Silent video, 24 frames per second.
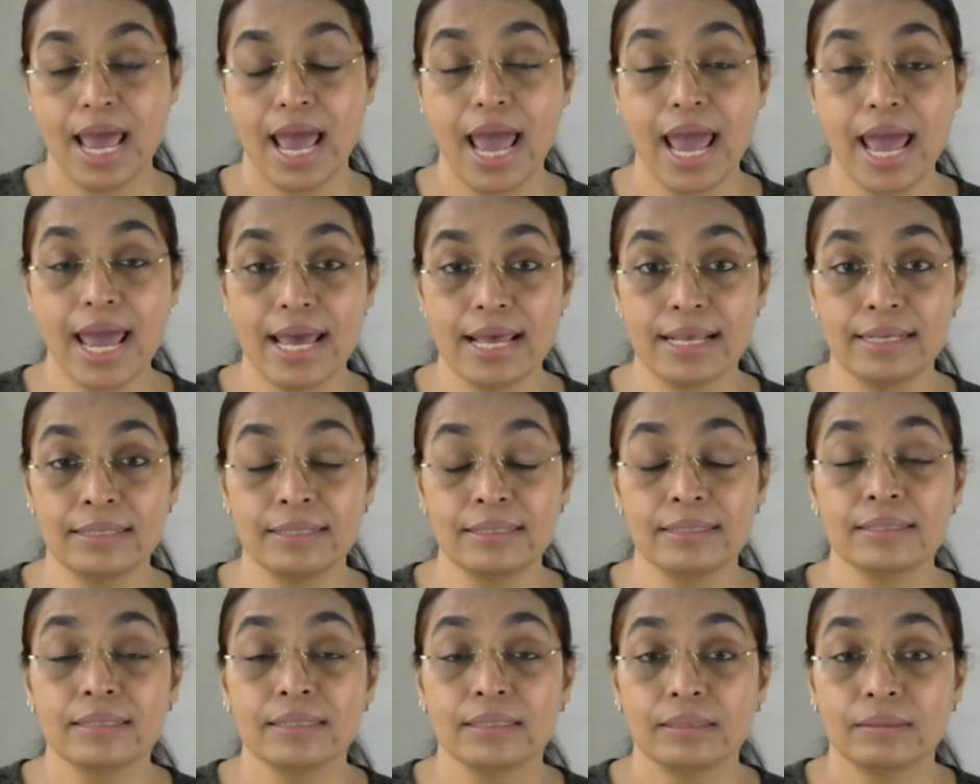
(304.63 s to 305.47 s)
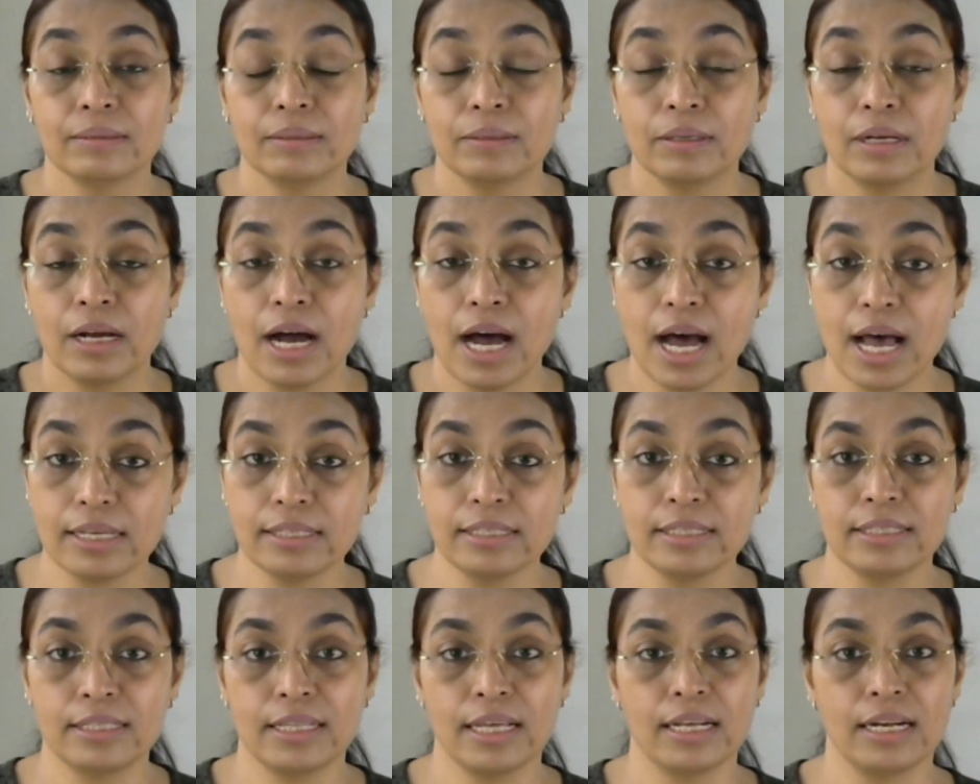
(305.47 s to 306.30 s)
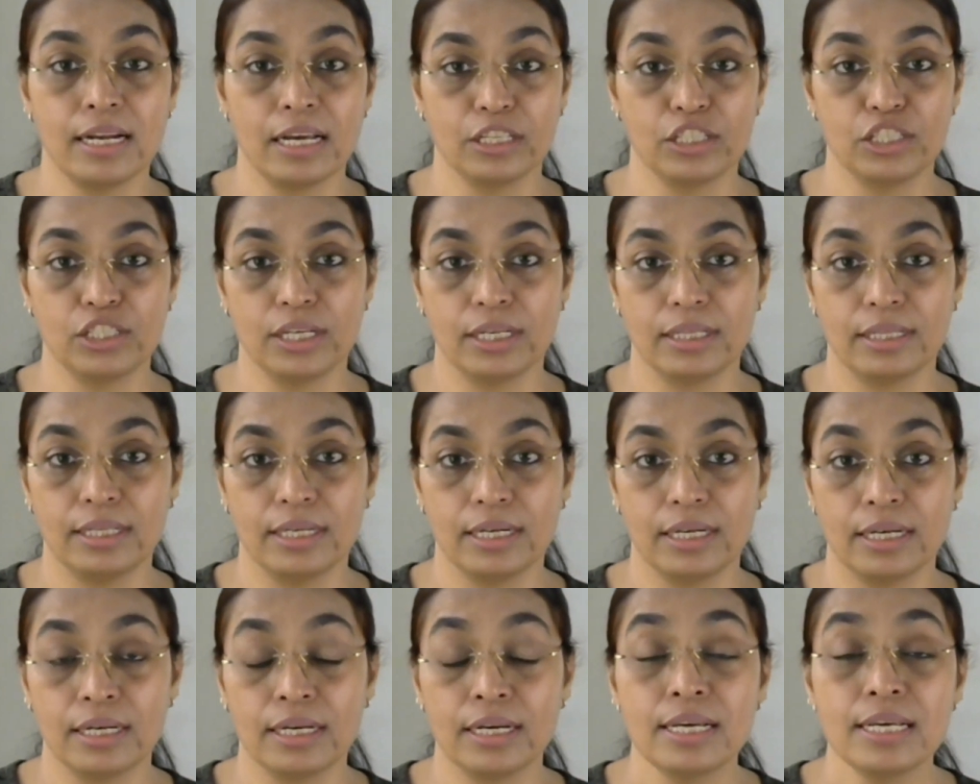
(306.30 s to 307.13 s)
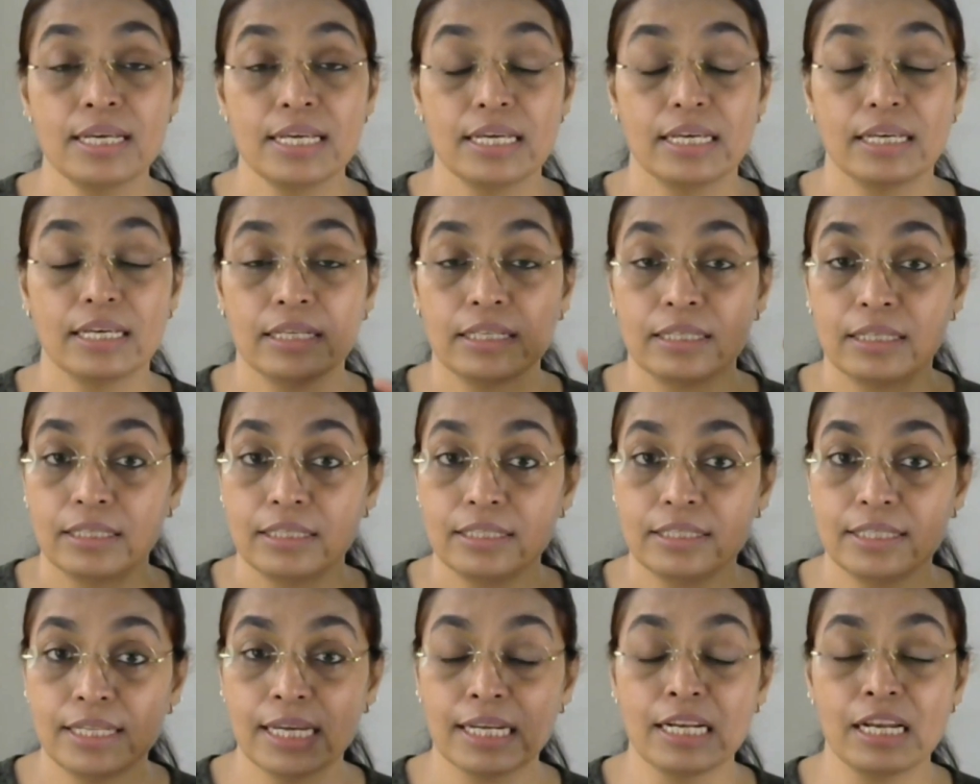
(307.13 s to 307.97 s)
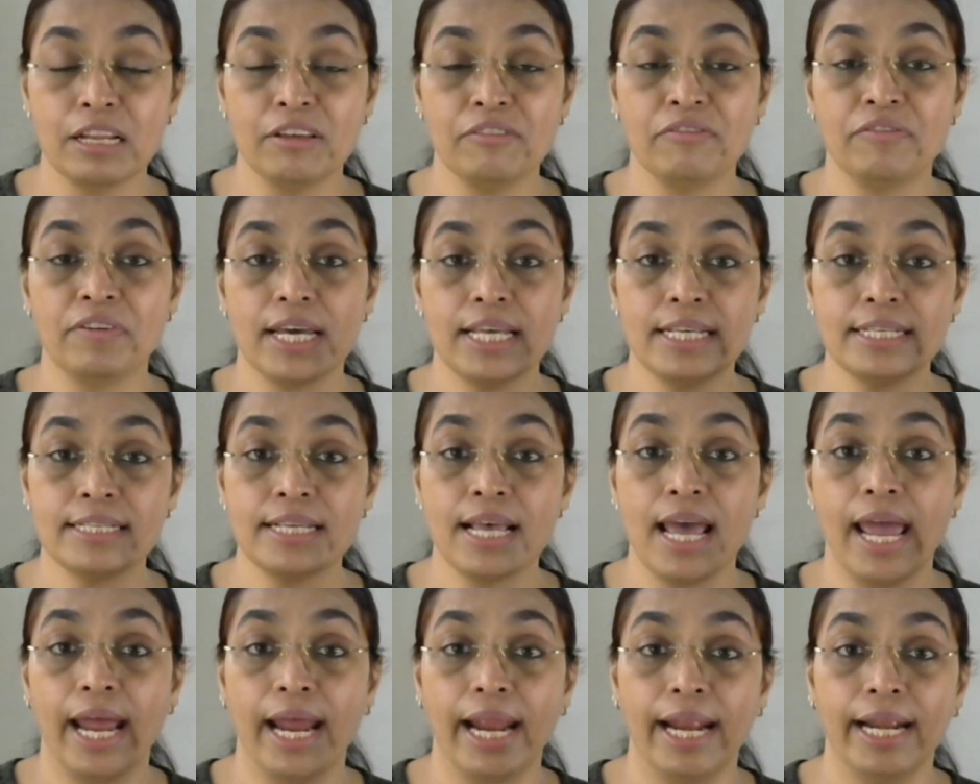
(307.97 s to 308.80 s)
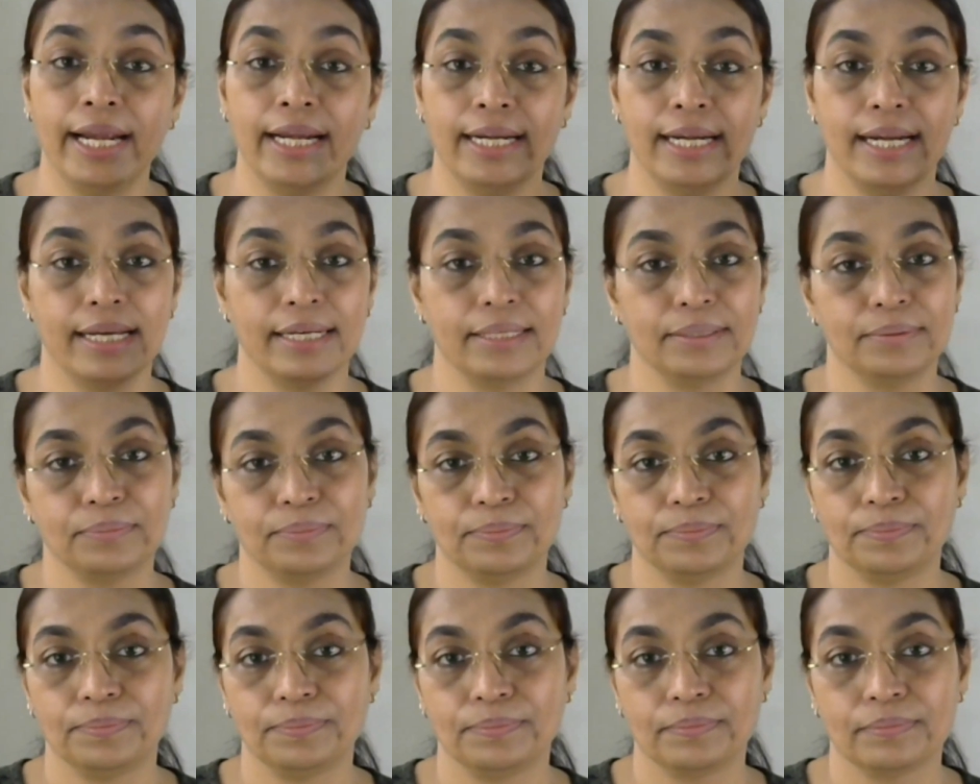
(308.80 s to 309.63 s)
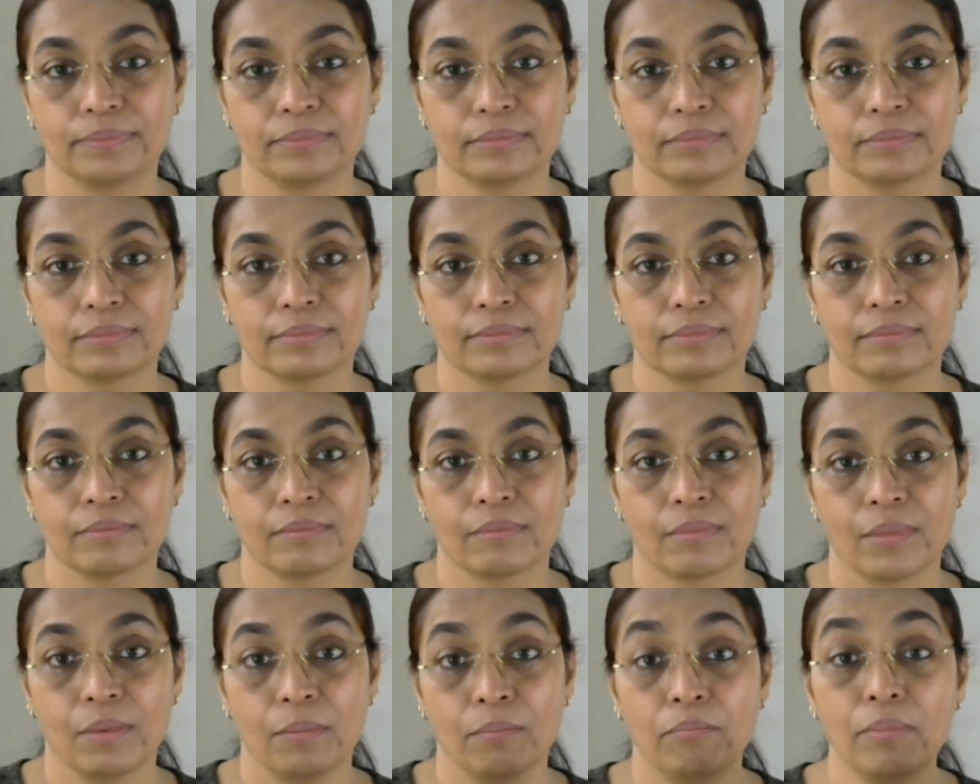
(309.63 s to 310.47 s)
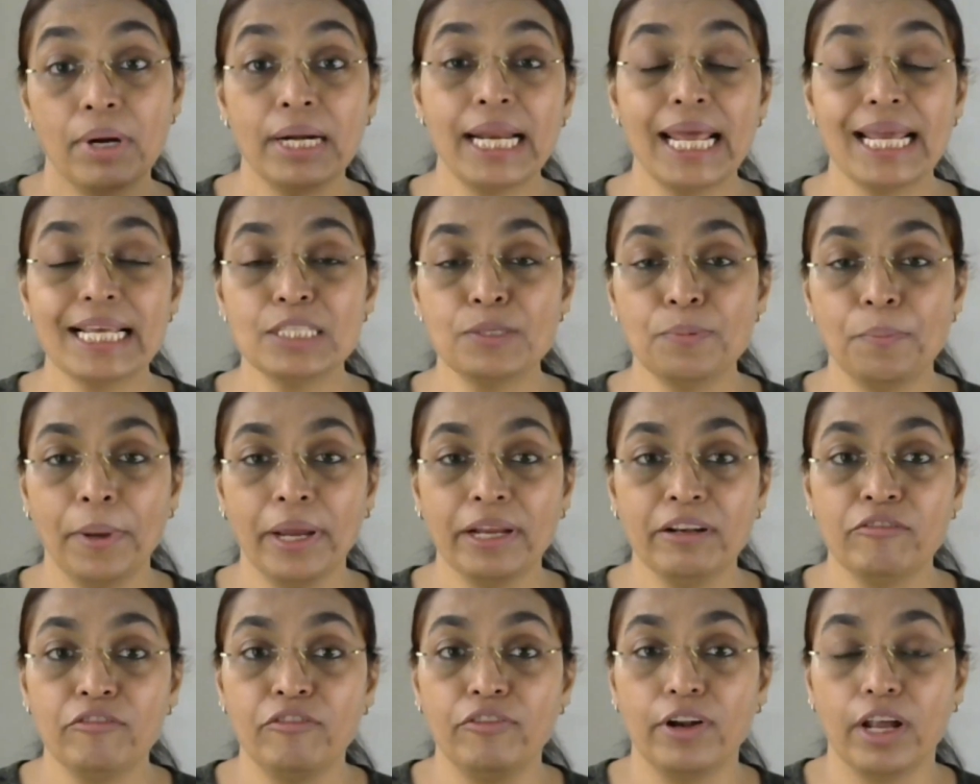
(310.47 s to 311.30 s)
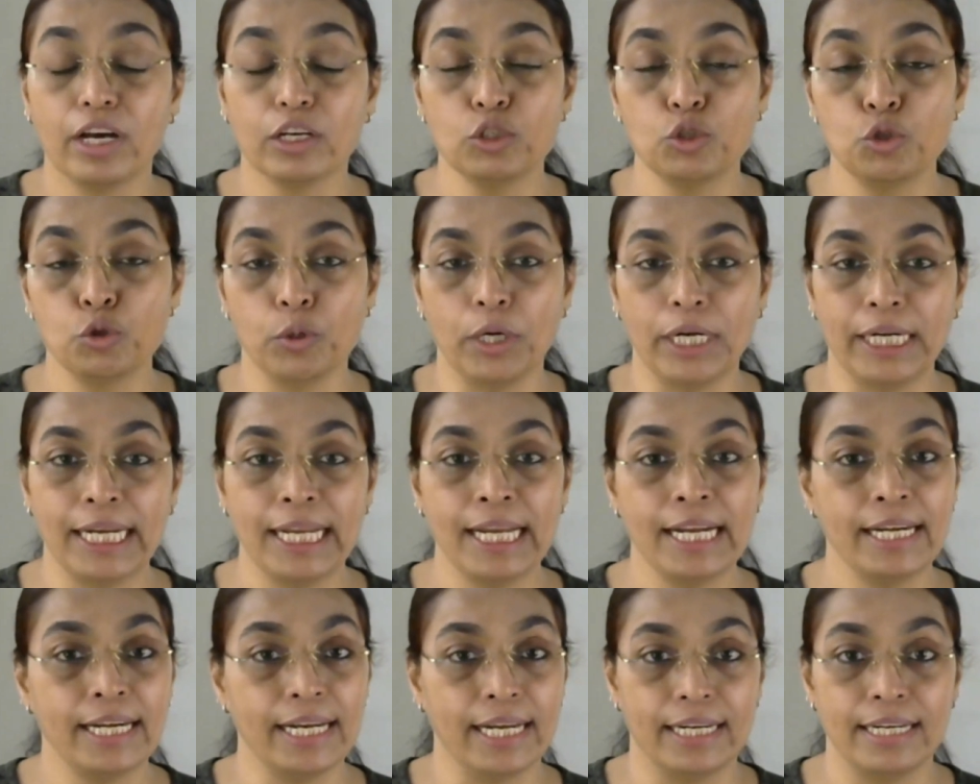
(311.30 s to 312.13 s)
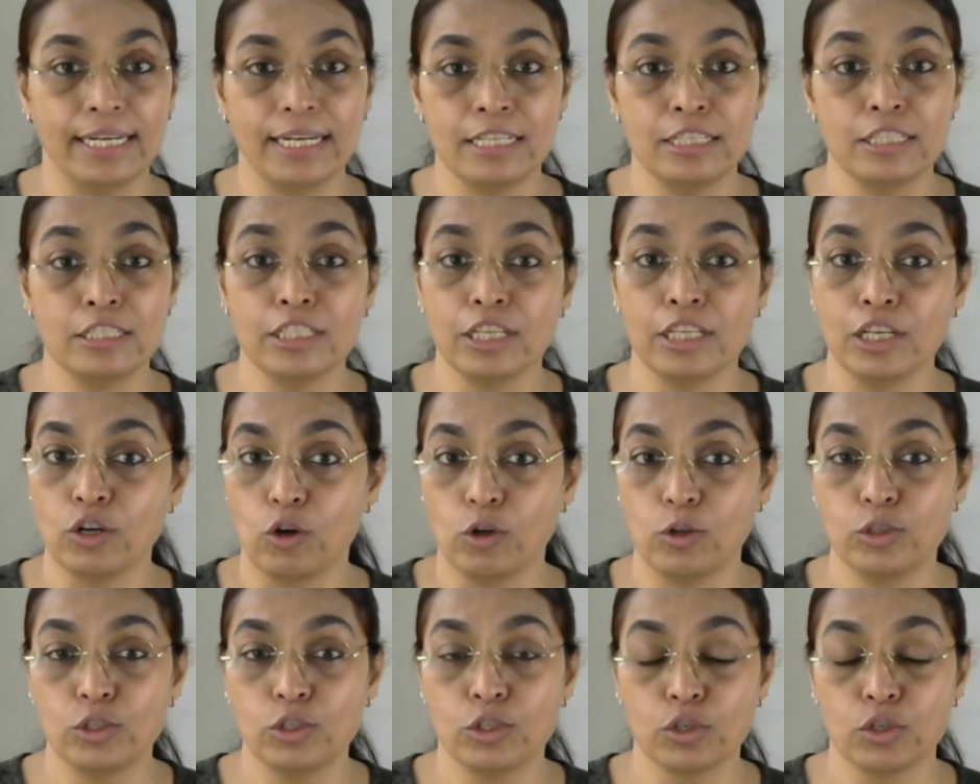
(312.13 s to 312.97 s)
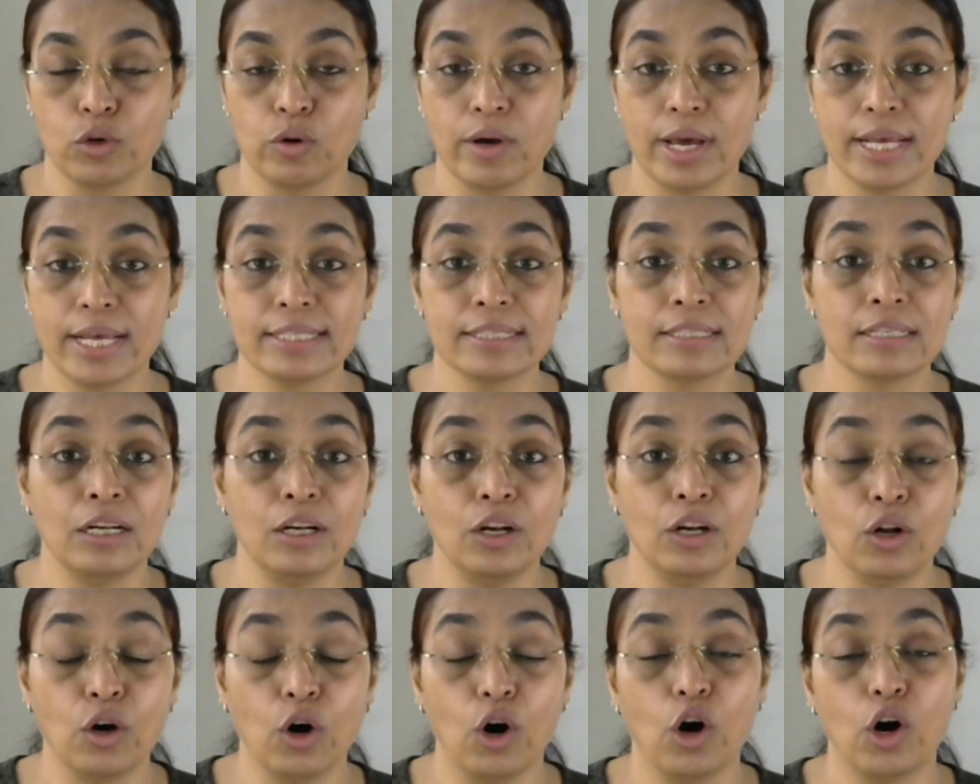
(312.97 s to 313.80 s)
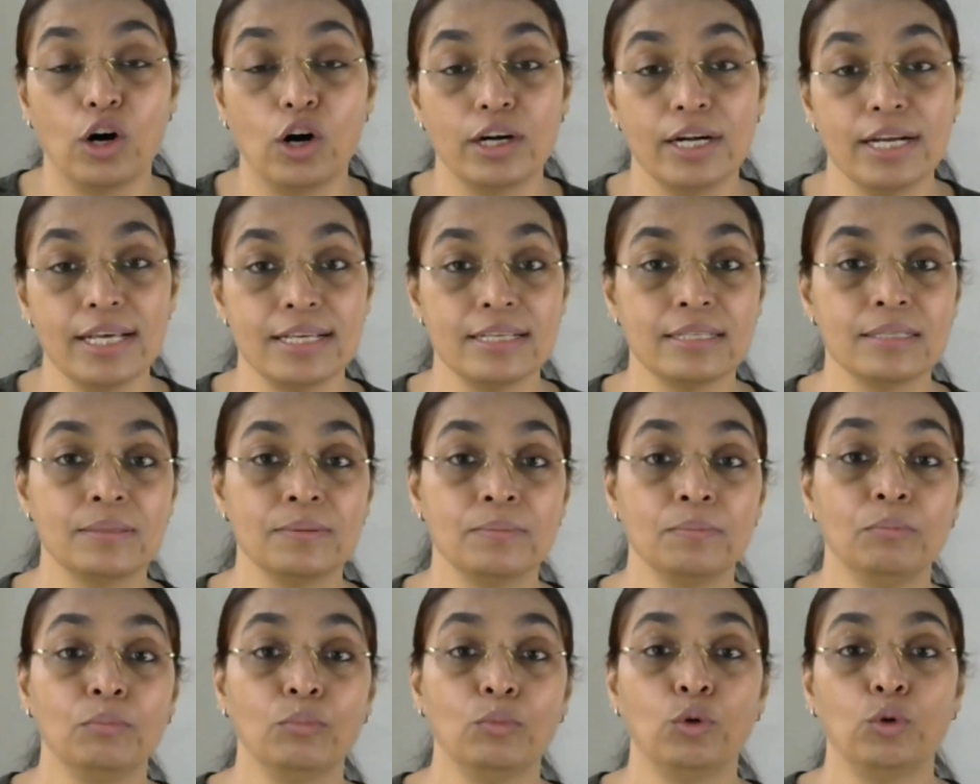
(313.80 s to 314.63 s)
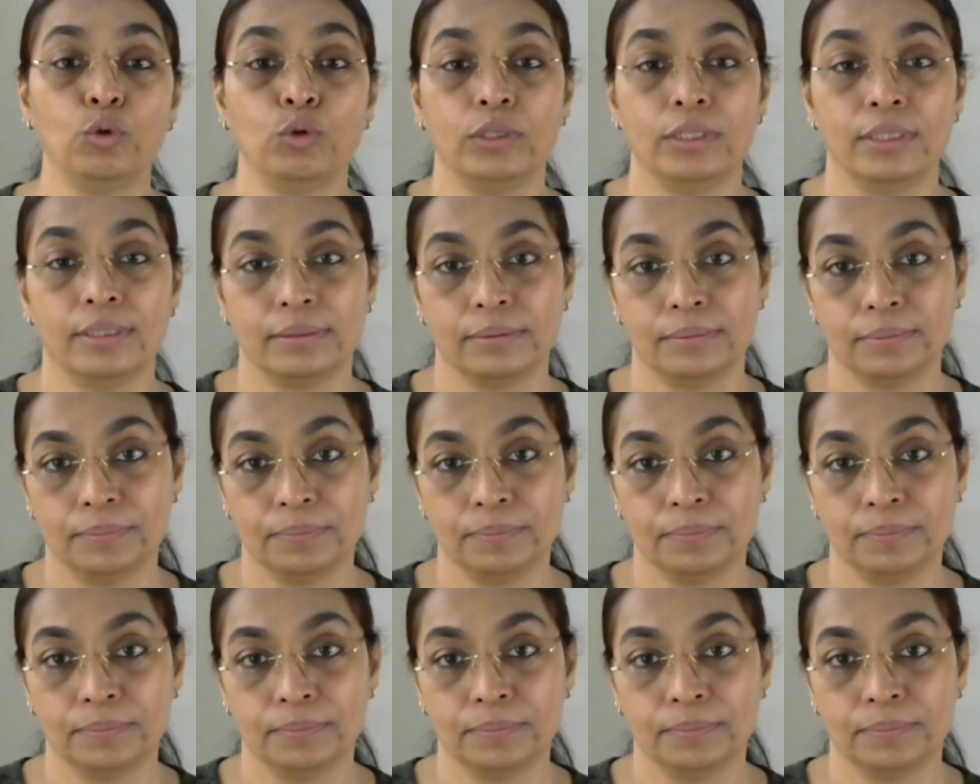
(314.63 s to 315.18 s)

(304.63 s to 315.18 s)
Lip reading: as Hasta Nakshatra signifies hand. But expect fluctuating tendency also, as the Lord is moon,